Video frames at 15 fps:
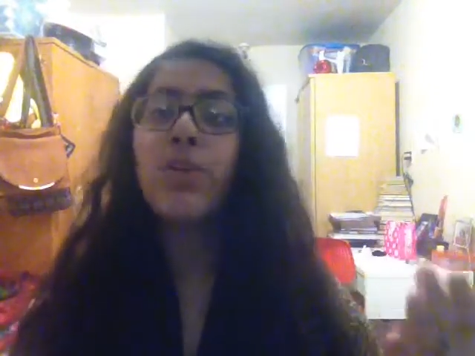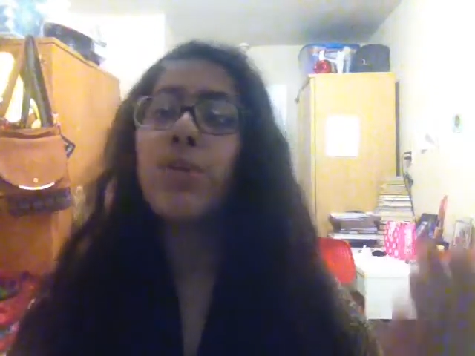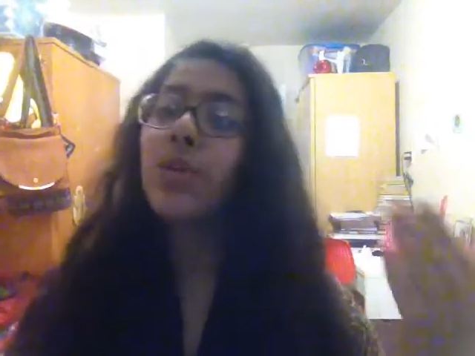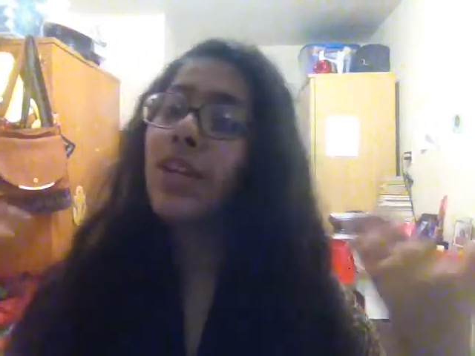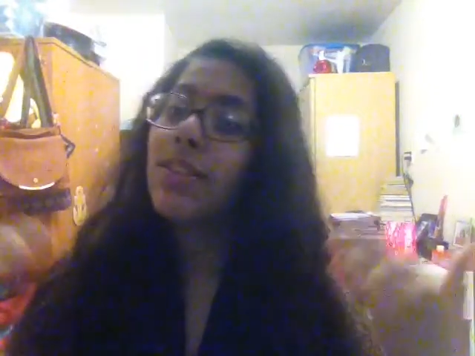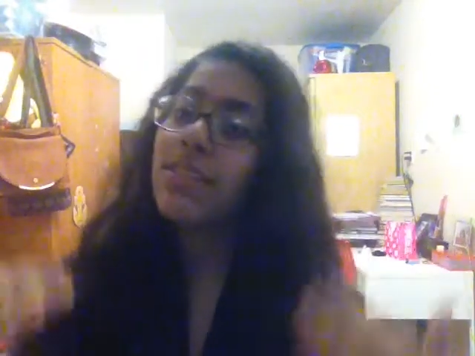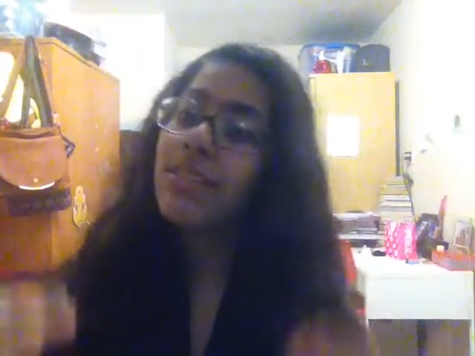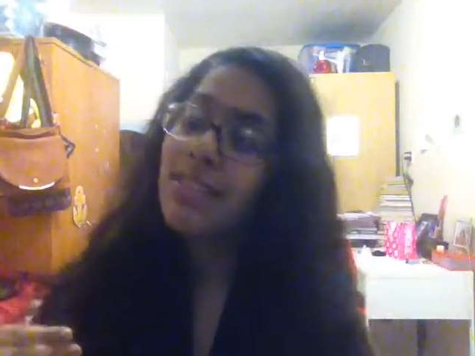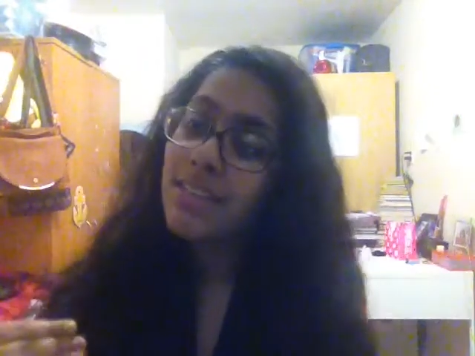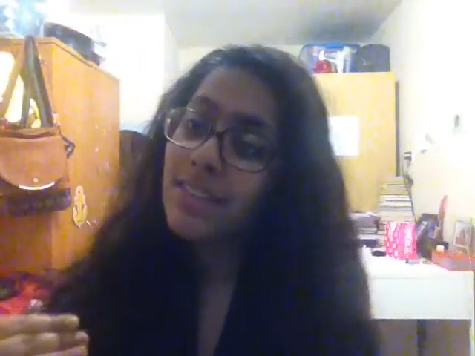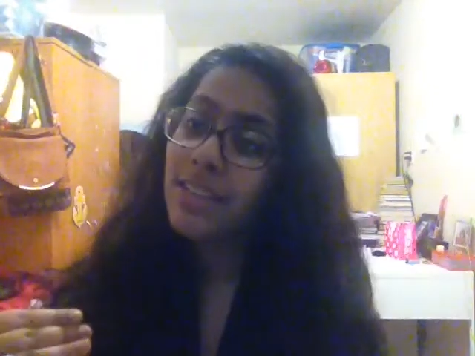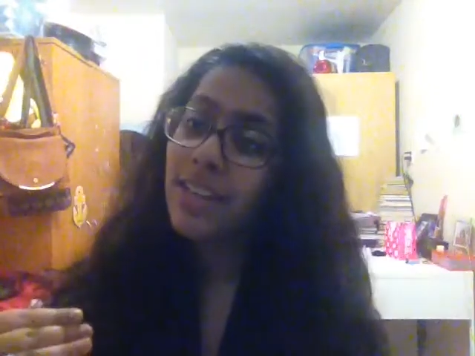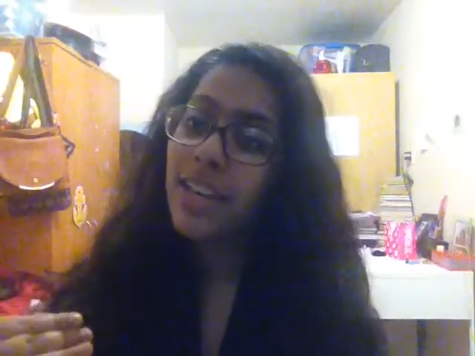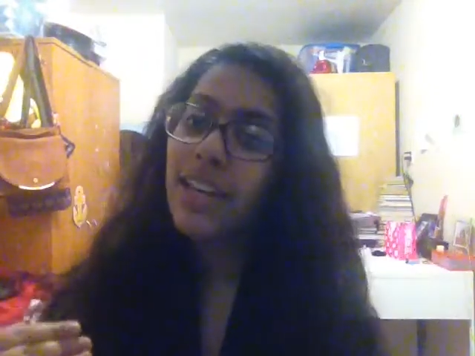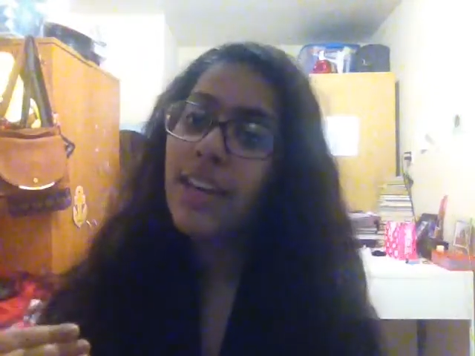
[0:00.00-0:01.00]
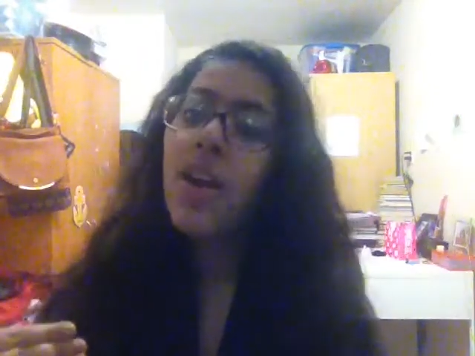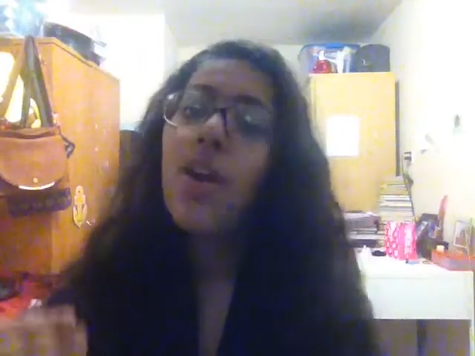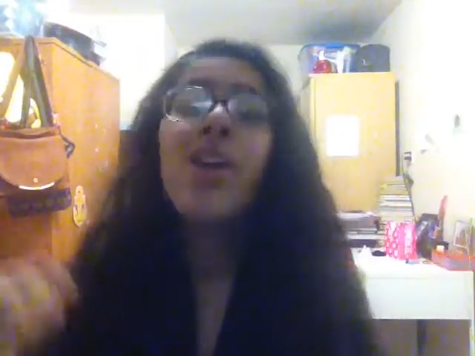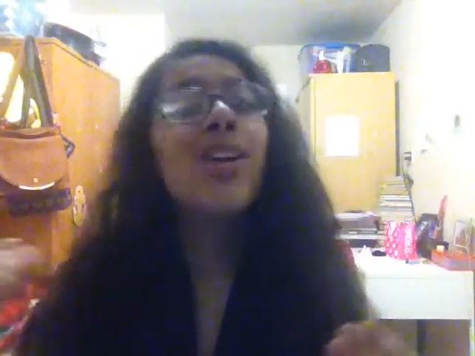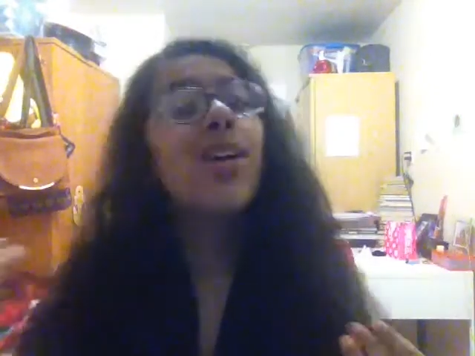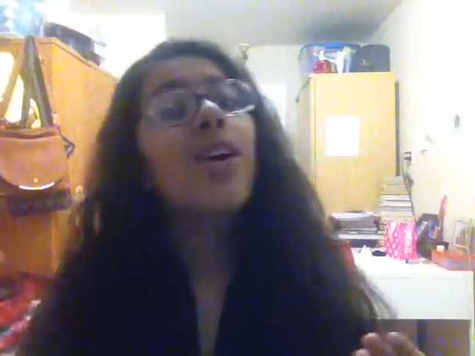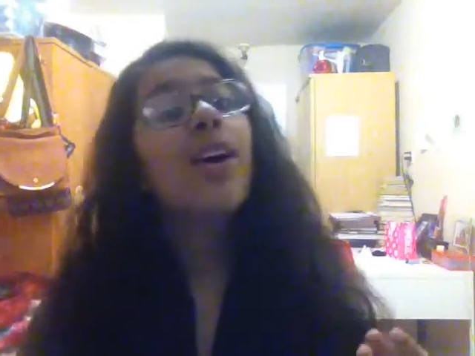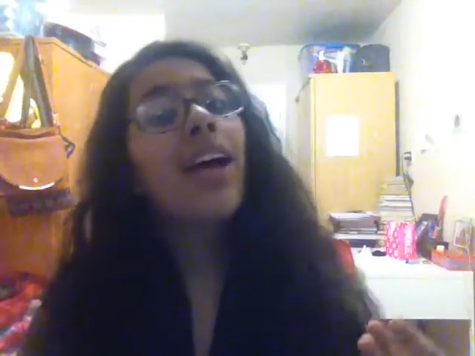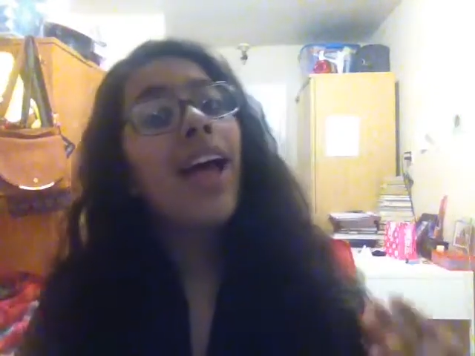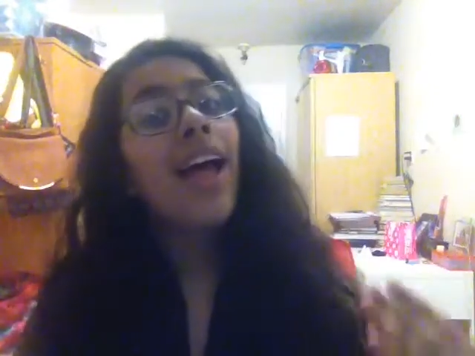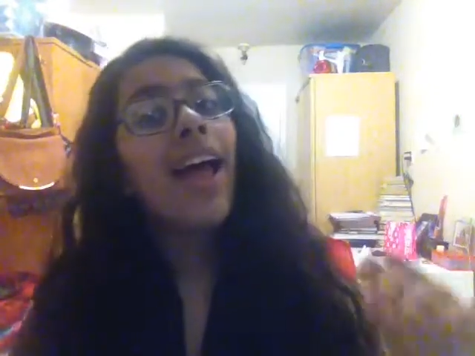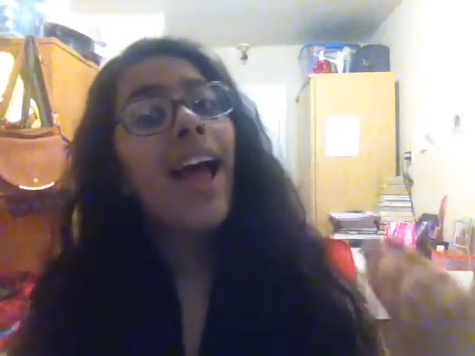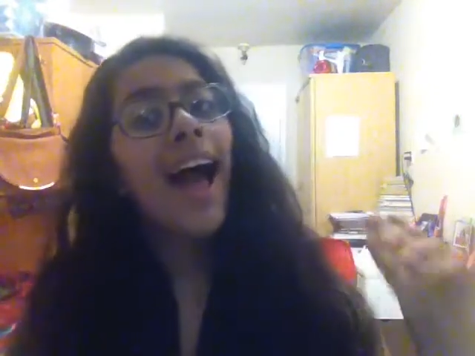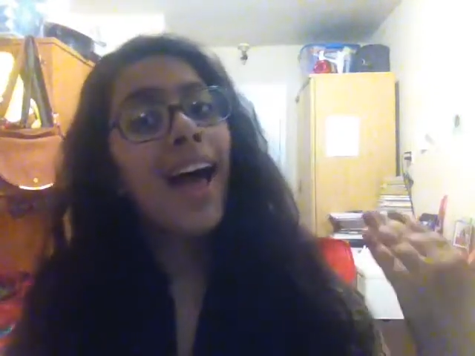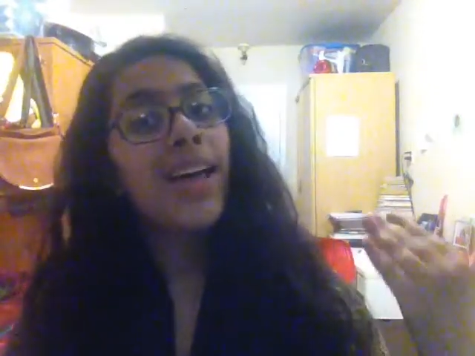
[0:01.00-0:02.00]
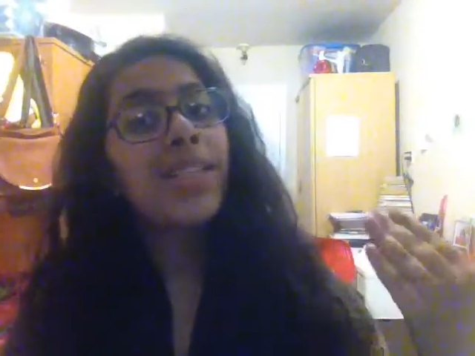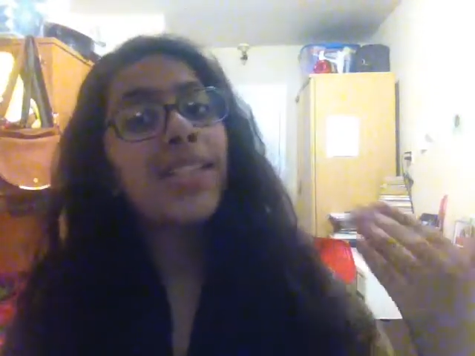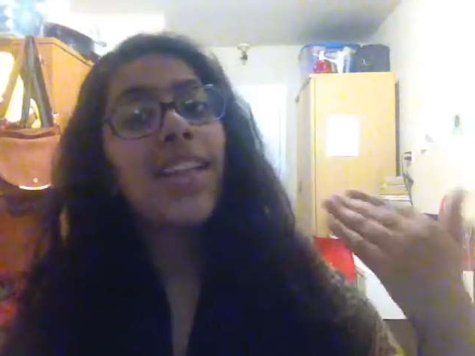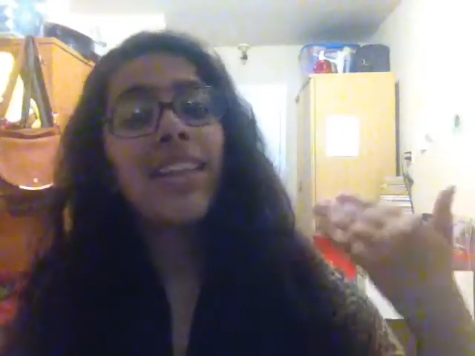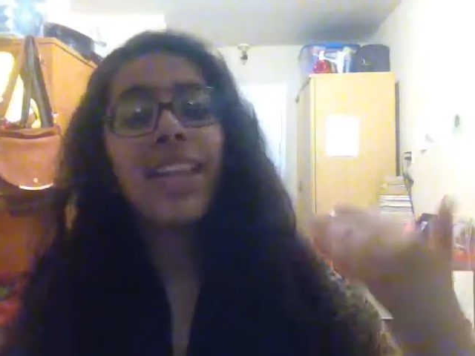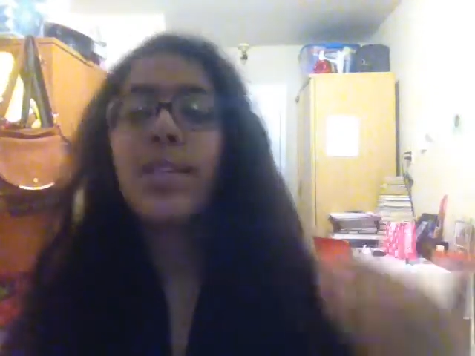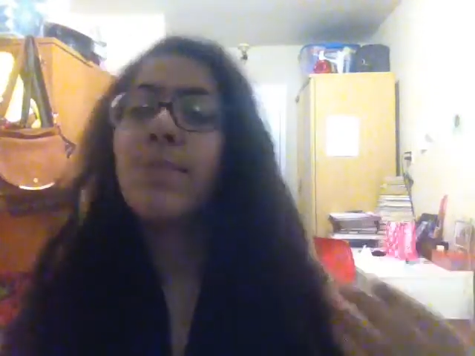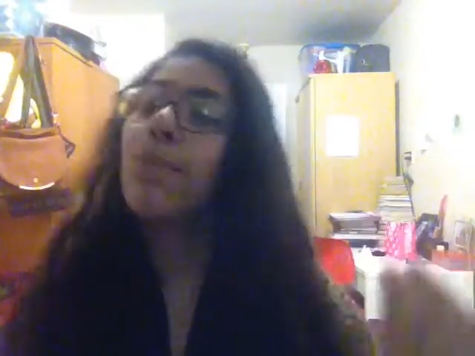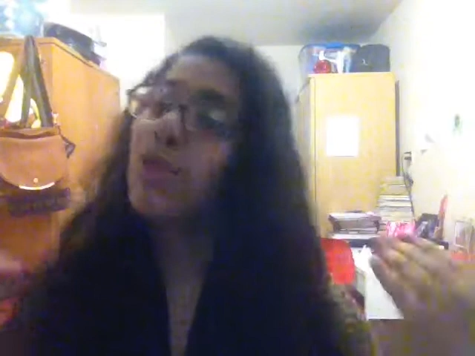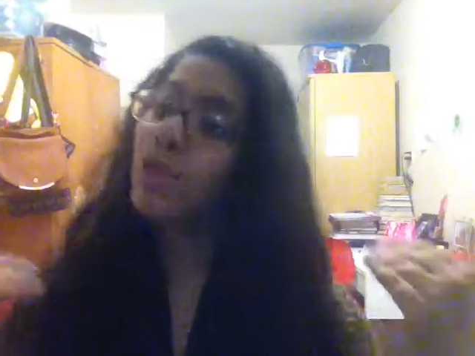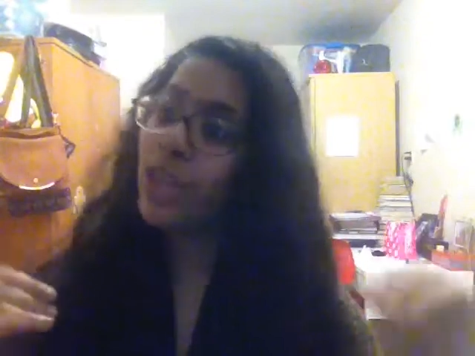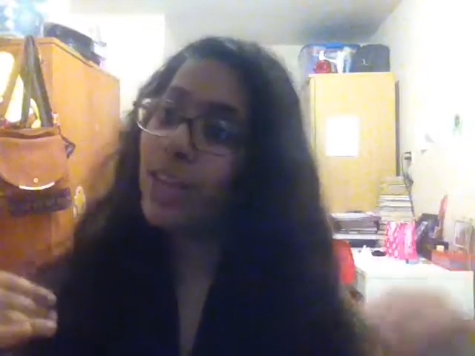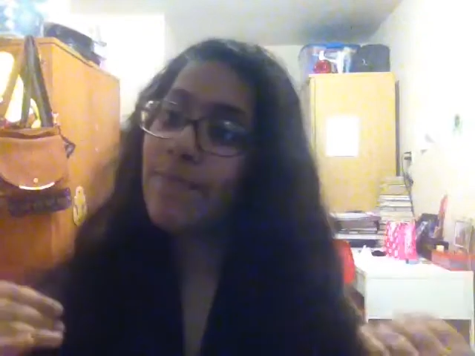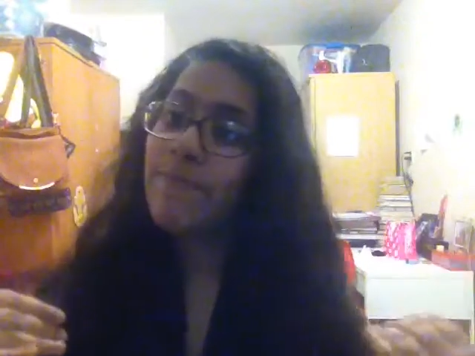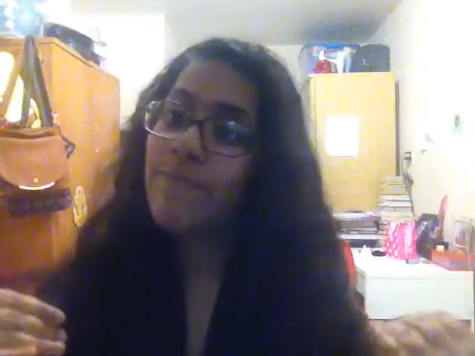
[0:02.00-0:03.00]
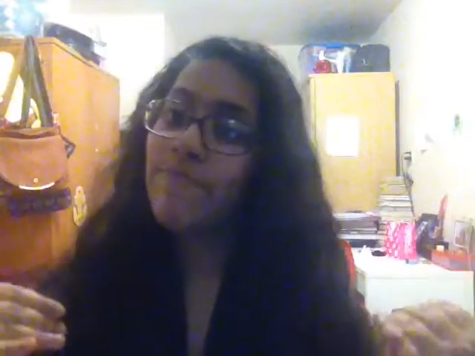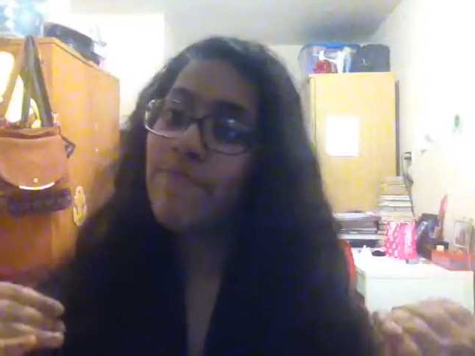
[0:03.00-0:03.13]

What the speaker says: 2016 has less bullshit.